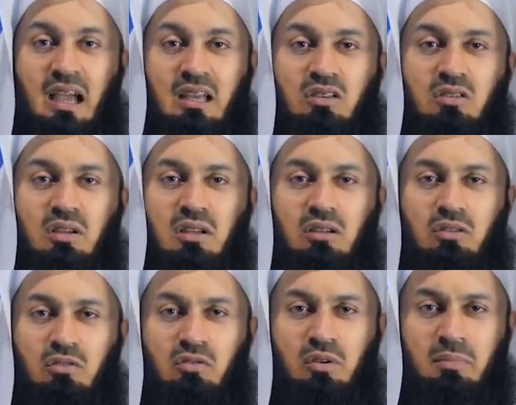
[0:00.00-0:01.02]
And
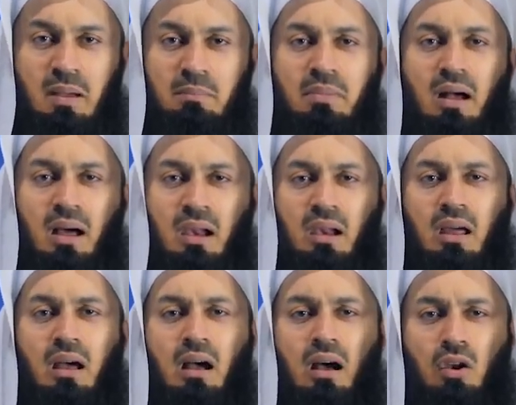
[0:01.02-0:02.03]
remember Allah